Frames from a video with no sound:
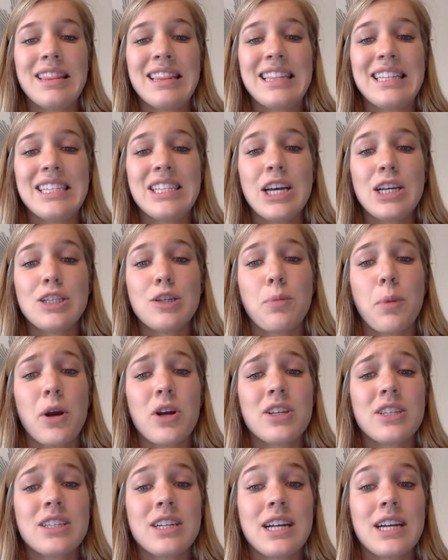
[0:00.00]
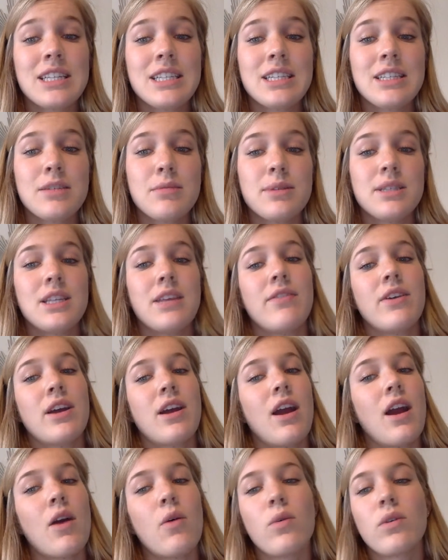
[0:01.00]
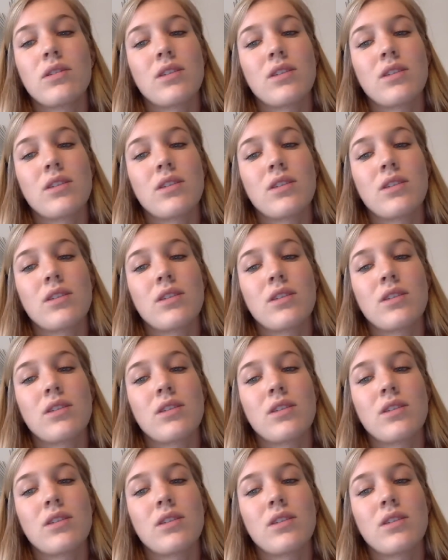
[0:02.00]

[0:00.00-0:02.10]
such personalized and specific care will